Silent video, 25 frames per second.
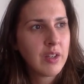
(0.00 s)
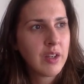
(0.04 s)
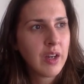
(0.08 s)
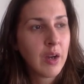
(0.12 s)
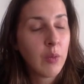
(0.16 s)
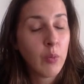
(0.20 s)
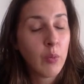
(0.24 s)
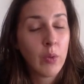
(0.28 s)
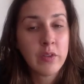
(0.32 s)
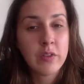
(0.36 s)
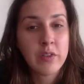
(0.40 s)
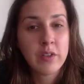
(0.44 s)
I
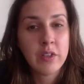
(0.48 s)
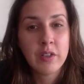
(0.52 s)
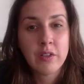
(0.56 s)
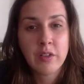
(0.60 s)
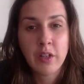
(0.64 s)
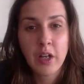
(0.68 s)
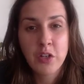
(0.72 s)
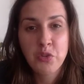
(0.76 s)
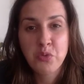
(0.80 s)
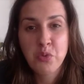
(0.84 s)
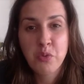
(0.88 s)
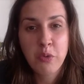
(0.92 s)
wasn't in
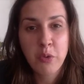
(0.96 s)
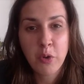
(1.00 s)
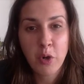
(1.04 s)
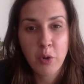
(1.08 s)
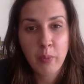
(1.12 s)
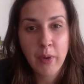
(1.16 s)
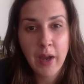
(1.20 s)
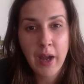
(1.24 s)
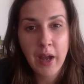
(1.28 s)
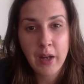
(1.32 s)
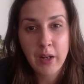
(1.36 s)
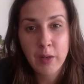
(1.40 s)
touch with her
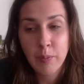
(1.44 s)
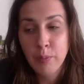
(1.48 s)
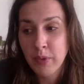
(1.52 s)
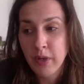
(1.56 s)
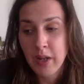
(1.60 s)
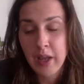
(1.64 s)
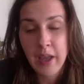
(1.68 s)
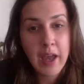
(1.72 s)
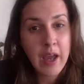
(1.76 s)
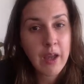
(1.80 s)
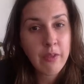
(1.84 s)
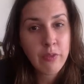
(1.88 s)
about it, but
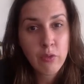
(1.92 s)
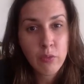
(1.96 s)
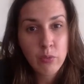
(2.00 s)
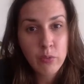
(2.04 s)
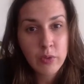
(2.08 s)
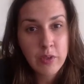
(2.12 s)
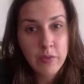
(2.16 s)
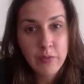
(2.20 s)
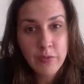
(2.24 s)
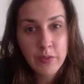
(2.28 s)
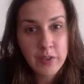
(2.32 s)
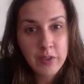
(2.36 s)
I had the
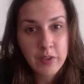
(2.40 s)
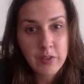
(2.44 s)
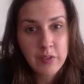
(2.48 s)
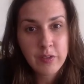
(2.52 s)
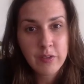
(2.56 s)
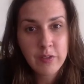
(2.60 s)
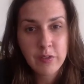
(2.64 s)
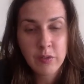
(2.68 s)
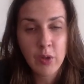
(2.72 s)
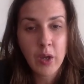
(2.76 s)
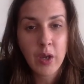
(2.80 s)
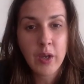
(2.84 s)
refills,
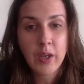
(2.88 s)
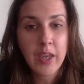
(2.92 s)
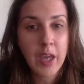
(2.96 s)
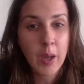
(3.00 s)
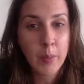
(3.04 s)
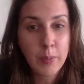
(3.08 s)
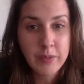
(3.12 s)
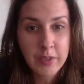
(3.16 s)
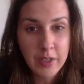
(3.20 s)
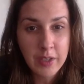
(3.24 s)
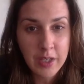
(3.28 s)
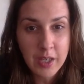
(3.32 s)
so I
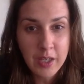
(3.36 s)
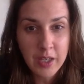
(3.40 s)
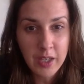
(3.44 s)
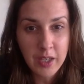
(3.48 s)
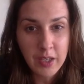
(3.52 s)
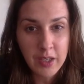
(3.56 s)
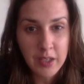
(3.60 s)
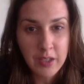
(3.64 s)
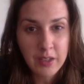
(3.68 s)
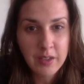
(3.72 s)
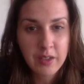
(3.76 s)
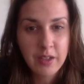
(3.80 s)
kept
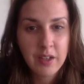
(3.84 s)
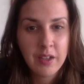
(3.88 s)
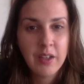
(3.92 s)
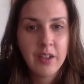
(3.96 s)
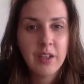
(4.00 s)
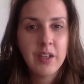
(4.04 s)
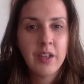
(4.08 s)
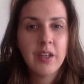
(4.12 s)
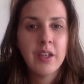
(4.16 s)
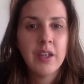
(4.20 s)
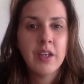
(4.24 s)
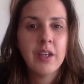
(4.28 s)
taking it.
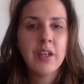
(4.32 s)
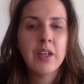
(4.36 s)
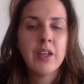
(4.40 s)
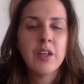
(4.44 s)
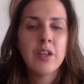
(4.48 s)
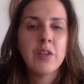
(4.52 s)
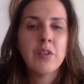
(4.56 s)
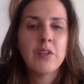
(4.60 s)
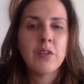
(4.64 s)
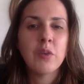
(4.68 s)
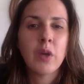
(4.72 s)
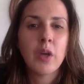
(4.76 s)

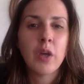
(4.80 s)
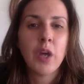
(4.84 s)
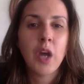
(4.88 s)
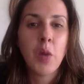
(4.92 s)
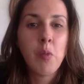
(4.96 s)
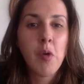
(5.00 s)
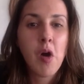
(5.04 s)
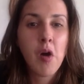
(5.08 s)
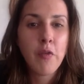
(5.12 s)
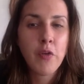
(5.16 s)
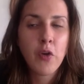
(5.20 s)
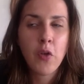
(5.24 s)
So I come
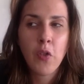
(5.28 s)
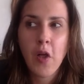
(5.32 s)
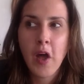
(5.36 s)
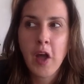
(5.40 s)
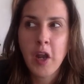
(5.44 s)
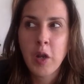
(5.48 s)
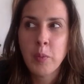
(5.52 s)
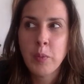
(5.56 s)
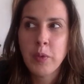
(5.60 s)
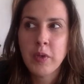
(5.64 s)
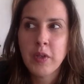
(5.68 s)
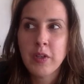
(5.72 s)
off
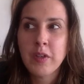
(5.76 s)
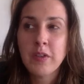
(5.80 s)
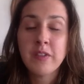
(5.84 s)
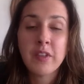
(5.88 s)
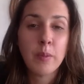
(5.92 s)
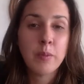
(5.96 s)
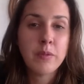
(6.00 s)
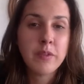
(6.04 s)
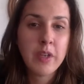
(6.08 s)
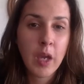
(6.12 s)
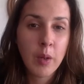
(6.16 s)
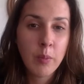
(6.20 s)
Klonopin
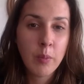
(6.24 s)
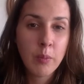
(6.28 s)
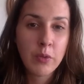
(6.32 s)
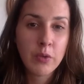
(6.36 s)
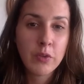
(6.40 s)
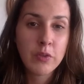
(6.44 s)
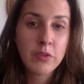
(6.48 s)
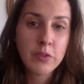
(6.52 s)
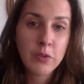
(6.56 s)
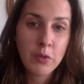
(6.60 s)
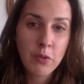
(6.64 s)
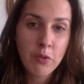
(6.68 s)
September
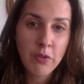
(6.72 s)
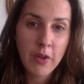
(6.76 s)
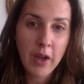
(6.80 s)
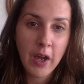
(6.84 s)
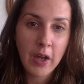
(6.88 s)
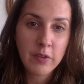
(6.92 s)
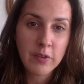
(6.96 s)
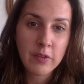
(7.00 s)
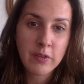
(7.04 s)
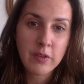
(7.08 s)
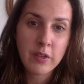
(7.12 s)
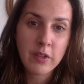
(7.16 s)

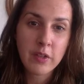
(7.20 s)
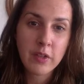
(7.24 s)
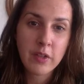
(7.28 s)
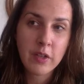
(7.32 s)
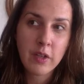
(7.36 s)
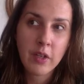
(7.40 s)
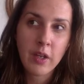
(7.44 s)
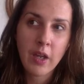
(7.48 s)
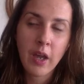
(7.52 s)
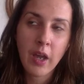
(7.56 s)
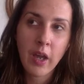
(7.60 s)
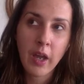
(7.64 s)

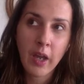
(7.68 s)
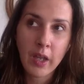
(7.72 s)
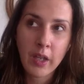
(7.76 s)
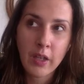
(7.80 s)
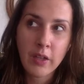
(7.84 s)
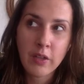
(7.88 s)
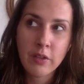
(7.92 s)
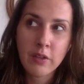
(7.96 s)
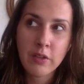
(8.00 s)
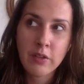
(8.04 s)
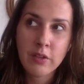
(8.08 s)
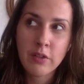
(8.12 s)

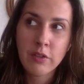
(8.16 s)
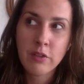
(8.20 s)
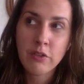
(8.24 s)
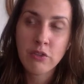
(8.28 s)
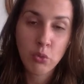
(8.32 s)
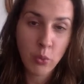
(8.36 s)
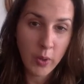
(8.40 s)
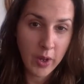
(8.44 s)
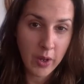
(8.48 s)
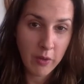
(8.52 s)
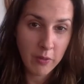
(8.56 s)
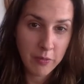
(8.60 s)

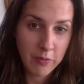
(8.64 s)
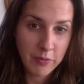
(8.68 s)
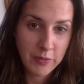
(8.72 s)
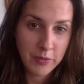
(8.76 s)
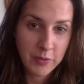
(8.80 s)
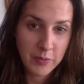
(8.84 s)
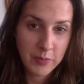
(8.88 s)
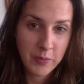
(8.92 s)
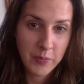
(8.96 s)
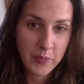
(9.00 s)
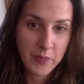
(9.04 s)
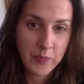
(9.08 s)
2012.
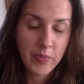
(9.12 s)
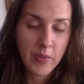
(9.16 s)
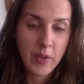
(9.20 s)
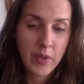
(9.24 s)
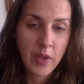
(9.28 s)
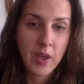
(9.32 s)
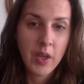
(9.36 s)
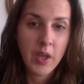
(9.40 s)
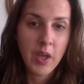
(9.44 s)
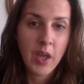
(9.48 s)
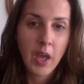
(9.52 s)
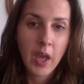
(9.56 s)

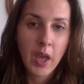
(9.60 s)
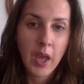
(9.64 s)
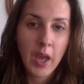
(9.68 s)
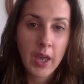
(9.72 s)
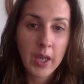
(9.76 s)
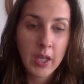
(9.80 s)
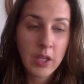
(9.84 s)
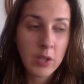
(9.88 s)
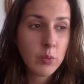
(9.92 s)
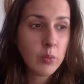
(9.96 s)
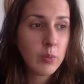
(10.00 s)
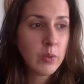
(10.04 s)

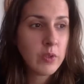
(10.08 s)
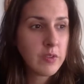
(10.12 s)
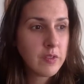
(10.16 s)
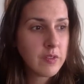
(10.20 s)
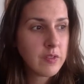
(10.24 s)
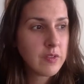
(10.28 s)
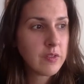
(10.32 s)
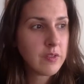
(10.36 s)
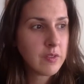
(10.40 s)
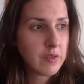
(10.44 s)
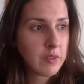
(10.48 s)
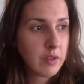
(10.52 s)
And it
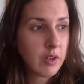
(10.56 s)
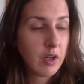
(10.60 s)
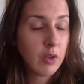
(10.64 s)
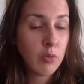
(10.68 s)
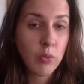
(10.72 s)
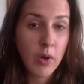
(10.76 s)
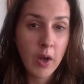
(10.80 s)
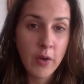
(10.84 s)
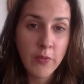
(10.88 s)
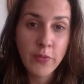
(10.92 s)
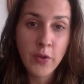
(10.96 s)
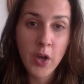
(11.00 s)
was a
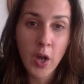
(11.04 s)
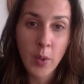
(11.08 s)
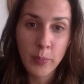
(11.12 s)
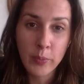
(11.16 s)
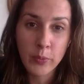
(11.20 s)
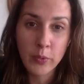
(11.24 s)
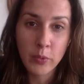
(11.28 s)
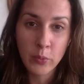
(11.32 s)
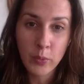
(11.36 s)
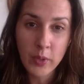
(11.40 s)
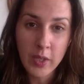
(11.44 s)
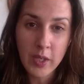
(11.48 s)
rough
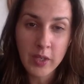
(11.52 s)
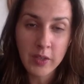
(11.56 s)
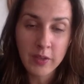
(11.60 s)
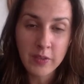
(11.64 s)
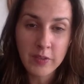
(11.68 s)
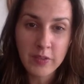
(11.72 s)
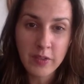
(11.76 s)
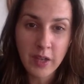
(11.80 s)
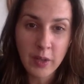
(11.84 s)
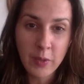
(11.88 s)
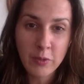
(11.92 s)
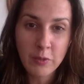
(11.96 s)
couple of
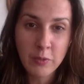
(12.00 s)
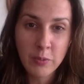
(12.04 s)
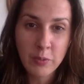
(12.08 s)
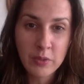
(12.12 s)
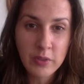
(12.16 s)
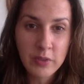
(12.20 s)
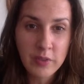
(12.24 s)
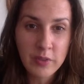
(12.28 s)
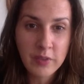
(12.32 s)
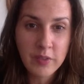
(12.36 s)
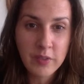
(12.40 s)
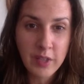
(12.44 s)
weeks. I was
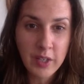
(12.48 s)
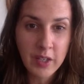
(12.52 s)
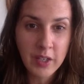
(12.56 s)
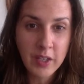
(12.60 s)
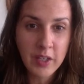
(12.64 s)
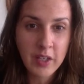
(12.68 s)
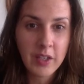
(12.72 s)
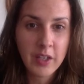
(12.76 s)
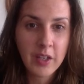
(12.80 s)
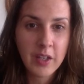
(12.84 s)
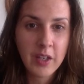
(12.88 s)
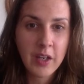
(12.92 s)
pretty
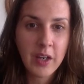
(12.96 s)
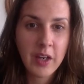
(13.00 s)
sick.